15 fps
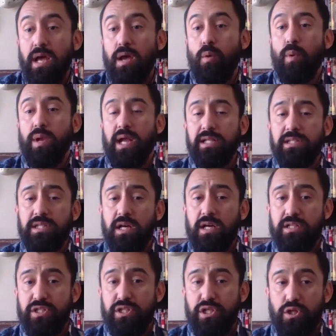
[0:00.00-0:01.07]
when I talk
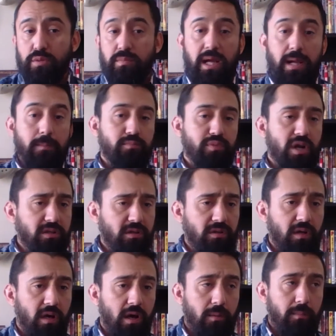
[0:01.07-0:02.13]
to my
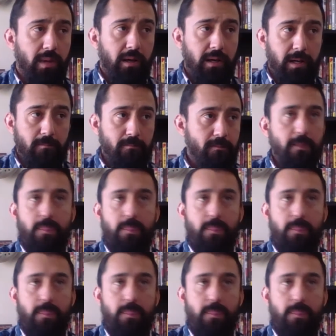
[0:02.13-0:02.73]
brother-in-law about it,